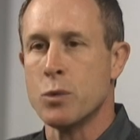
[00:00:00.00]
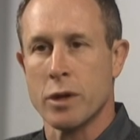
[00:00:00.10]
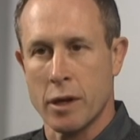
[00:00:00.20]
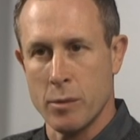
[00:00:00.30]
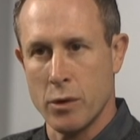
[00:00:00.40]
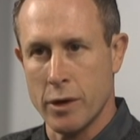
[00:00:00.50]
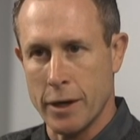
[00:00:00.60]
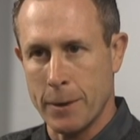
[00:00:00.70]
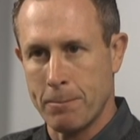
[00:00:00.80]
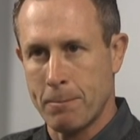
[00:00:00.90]
with
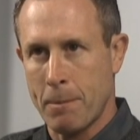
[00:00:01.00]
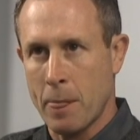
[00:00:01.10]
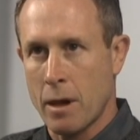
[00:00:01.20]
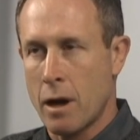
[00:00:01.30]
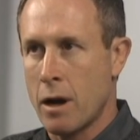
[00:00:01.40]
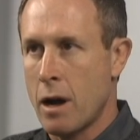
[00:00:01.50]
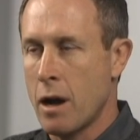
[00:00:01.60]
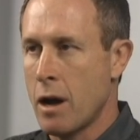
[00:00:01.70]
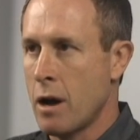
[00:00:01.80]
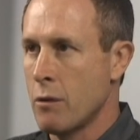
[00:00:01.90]
community.
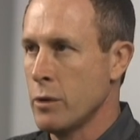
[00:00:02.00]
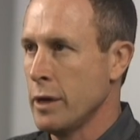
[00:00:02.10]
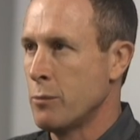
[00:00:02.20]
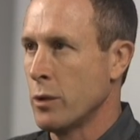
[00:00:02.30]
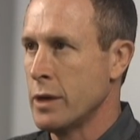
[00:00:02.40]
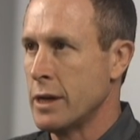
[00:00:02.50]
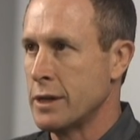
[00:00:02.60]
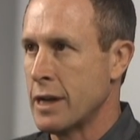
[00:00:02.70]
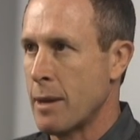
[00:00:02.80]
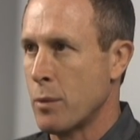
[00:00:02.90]
A really brilliant
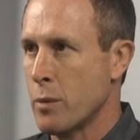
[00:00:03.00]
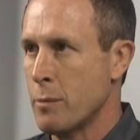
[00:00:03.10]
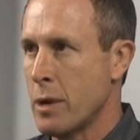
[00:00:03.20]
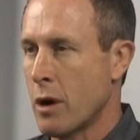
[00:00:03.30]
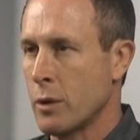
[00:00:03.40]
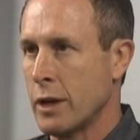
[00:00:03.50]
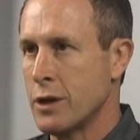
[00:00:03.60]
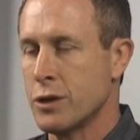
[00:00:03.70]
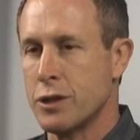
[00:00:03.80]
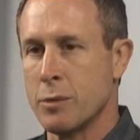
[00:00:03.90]
example would be our
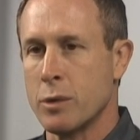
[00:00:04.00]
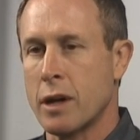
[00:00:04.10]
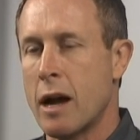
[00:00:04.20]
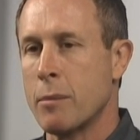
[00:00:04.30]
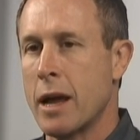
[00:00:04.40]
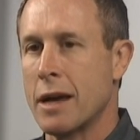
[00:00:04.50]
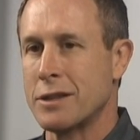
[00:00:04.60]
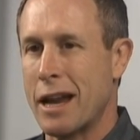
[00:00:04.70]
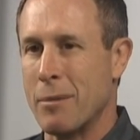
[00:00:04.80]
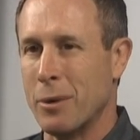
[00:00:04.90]
relationship with
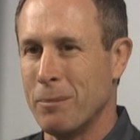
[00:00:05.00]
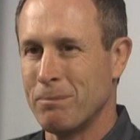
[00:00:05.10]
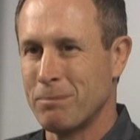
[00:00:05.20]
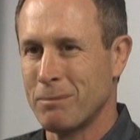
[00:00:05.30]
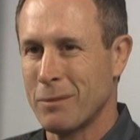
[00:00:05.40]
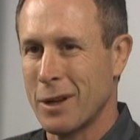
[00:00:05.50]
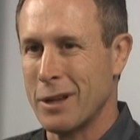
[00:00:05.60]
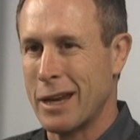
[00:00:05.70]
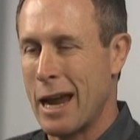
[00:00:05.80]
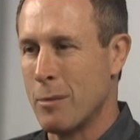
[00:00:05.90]
Comcast Cable
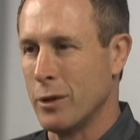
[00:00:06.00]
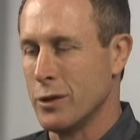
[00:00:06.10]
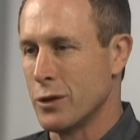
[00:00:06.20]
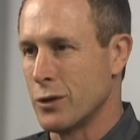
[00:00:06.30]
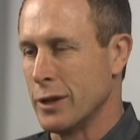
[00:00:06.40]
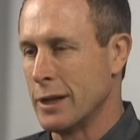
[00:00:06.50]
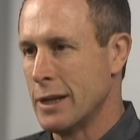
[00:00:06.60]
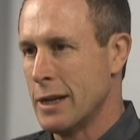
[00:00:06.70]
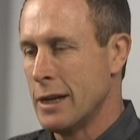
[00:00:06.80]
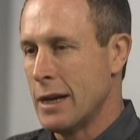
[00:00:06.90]
and the cable industry,
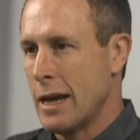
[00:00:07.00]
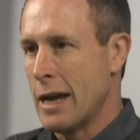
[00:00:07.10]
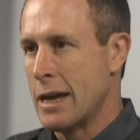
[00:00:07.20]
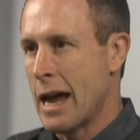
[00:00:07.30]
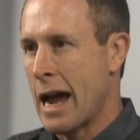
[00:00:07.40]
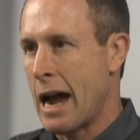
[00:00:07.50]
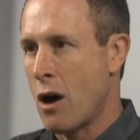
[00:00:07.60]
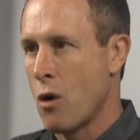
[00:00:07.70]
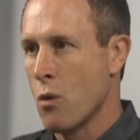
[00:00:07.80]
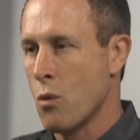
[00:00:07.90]
and
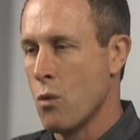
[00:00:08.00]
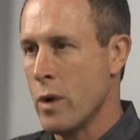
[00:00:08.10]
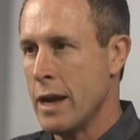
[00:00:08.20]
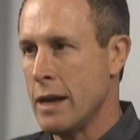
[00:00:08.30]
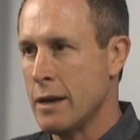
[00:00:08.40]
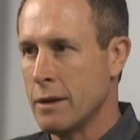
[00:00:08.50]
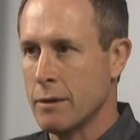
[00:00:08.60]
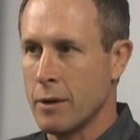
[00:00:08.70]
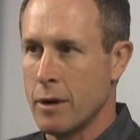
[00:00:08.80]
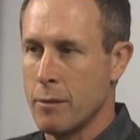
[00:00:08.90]
how we
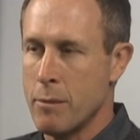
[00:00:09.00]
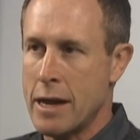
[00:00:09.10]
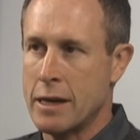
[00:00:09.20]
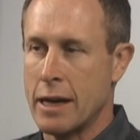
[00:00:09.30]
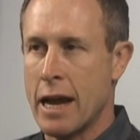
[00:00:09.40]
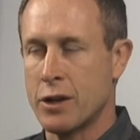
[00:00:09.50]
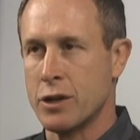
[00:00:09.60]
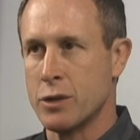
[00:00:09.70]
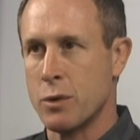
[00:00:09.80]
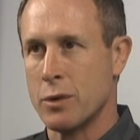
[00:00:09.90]
made
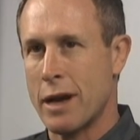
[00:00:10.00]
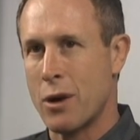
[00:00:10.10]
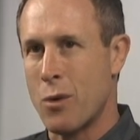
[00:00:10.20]
connections. We were down in